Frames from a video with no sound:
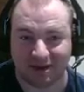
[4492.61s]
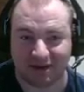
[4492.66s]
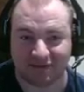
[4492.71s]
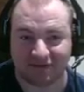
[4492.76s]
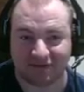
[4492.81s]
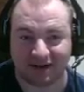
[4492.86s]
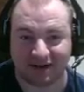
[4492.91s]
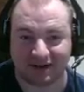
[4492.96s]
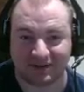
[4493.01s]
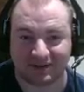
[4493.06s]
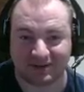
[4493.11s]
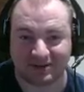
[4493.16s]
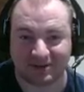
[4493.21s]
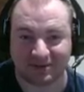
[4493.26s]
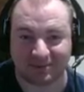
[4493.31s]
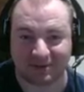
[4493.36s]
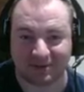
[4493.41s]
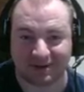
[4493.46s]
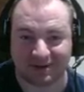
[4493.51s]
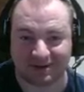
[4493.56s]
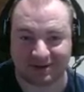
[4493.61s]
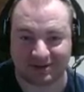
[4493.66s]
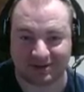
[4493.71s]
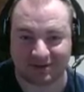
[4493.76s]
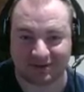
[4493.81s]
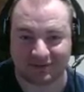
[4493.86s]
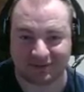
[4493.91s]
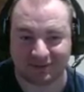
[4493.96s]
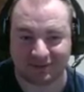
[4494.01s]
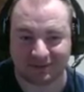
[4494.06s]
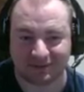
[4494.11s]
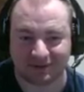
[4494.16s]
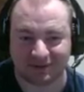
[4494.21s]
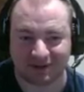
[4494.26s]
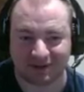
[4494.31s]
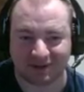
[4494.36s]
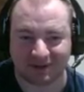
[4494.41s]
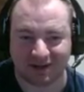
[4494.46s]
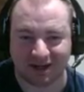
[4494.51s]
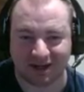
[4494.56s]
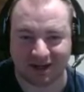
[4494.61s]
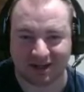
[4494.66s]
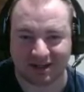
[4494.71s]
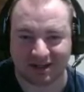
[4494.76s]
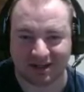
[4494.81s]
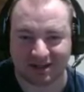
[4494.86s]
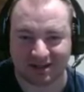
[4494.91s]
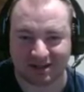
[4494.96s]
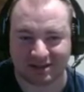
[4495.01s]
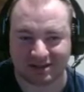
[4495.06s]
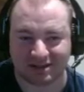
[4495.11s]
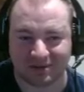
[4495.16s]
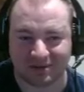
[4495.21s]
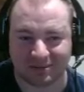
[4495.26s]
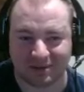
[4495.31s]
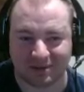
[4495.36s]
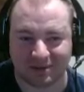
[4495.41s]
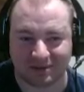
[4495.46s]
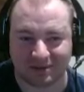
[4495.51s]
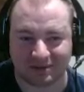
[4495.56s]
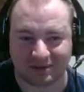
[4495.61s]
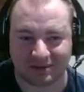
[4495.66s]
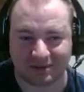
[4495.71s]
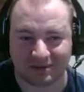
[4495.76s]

Thank you so much for donating so much.